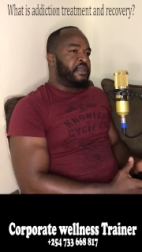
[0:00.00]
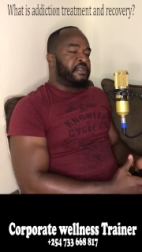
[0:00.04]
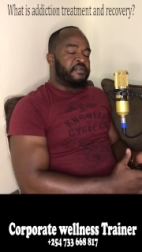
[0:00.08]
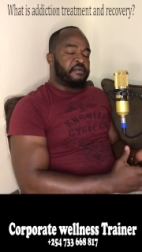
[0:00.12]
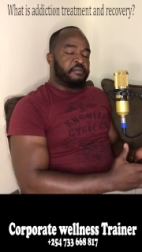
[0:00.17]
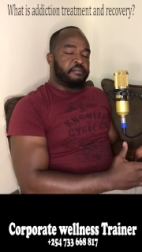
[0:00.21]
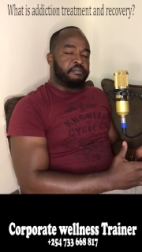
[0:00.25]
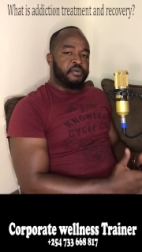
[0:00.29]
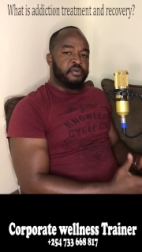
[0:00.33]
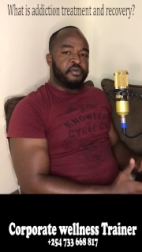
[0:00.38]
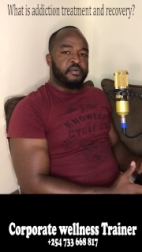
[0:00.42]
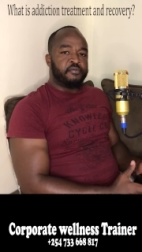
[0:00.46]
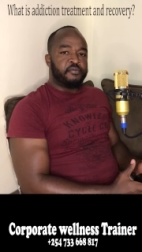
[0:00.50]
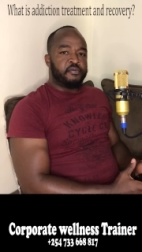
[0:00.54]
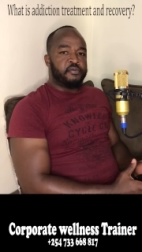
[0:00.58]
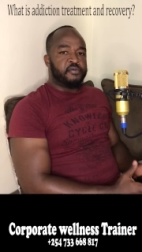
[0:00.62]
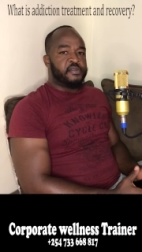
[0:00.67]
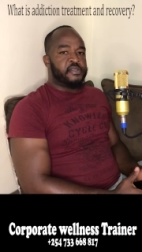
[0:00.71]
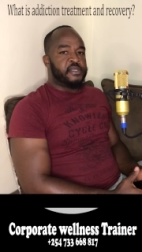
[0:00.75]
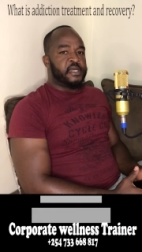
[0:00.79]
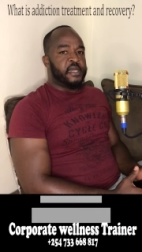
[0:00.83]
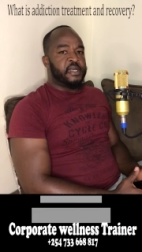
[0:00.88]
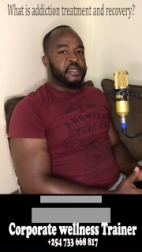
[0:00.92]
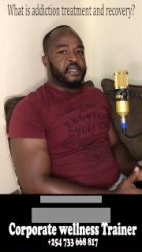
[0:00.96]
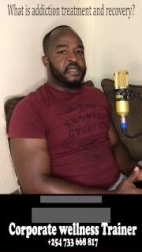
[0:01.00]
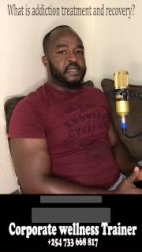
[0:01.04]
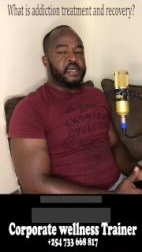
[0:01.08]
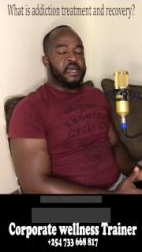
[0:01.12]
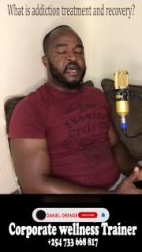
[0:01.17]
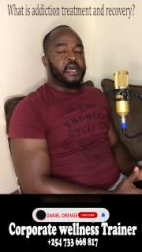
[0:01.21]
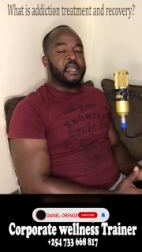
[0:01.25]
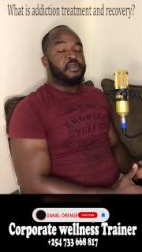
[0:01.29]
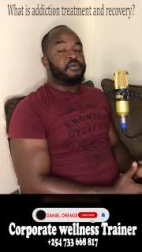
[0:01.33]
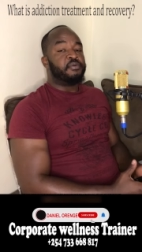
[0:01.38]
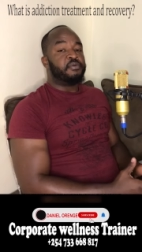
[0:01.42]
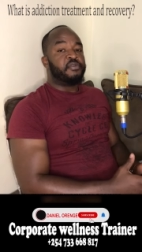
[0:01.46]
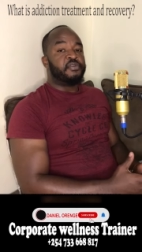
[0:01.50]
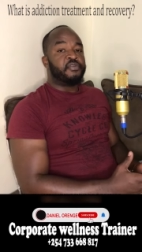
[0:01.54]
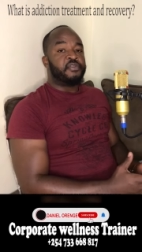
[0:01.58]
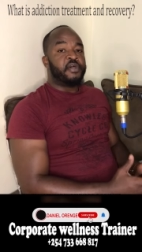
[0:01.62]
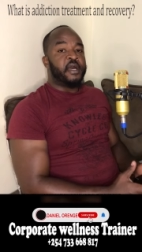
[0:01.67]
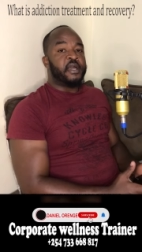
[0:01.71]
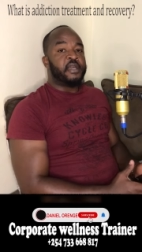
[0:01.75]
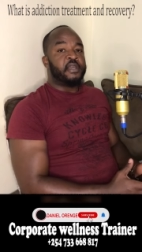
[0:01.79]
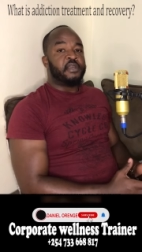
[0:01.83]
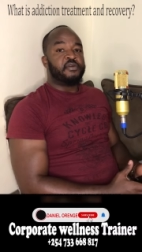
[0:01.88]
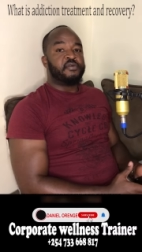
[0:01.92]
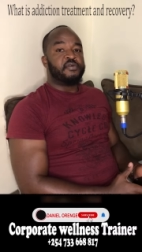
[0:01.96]
It's a beautiful journey, and you will
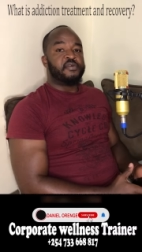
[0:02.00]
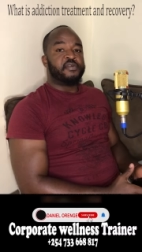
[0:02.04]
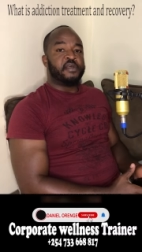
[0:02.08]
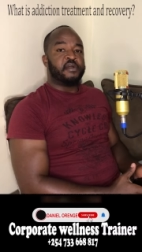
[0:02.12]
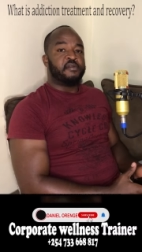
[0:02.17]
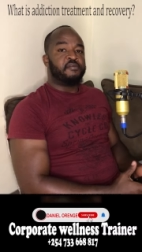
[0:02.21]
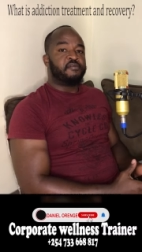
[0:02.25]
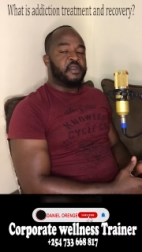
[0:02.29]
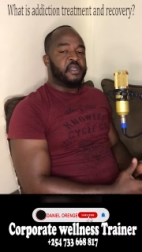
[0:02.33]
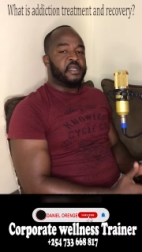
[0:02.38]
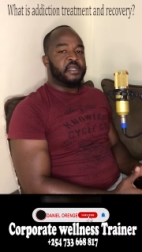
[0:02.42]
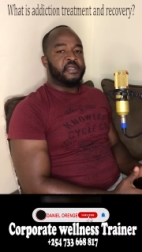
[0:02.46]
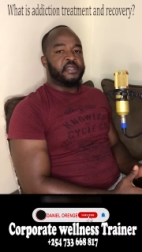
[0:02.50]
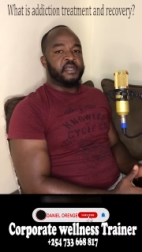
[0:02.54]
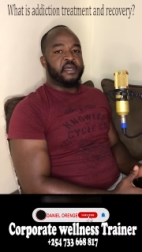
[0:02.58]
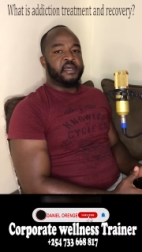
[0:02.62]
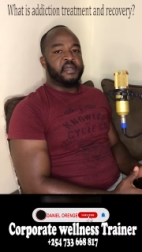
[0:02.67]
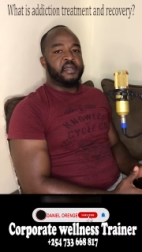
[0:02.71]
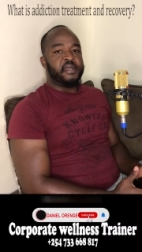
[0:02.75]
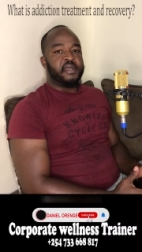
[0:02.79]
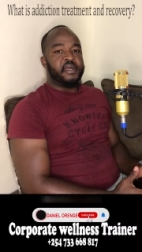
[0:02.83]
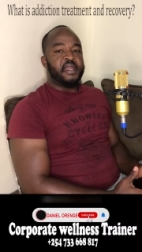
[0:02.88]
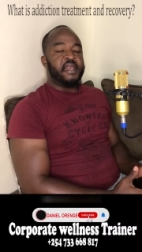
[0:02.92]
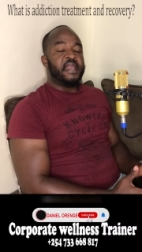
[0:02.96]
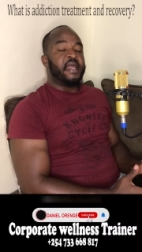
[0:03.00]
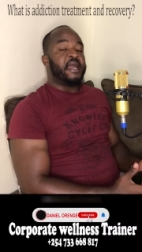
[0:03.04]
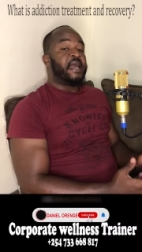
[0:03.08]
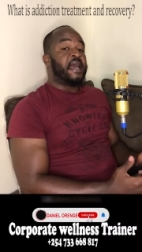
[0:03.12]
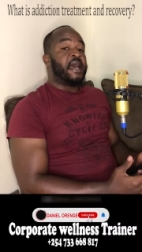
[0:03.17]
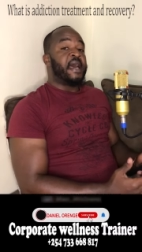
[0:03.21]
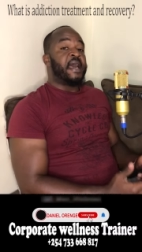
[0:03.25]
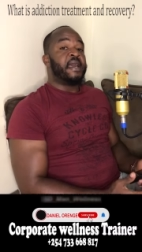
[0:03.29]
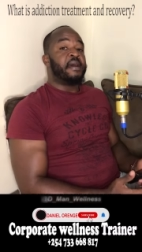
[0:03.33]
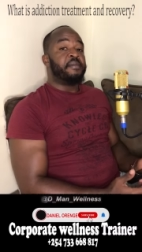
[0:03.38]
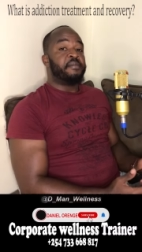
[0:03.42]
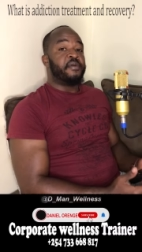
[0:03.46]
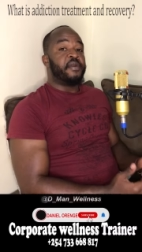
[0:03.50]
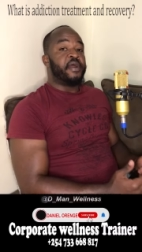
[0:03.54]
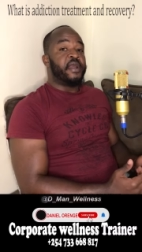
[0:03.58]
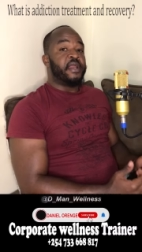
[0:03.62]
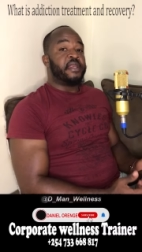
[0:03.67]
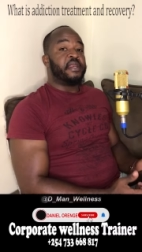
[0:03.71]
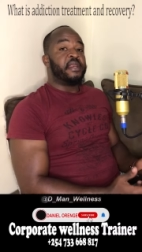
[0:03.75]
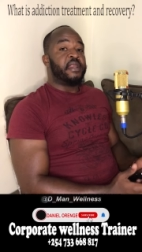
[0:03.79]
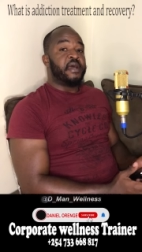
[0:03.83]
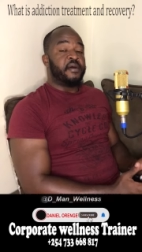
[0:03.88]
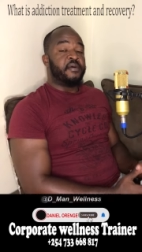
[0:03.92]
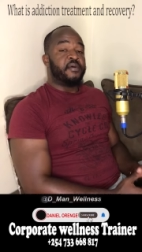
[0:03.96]
thank yourself later, like I am
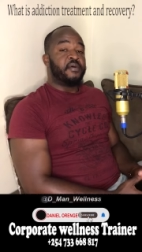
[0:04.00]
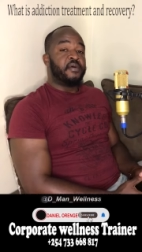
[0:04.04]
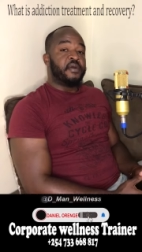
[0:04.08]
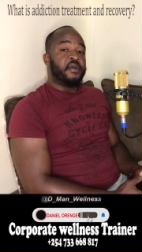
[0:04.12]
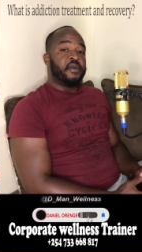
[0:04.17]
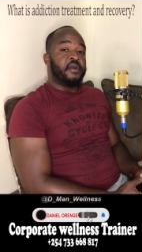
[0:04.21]
right now.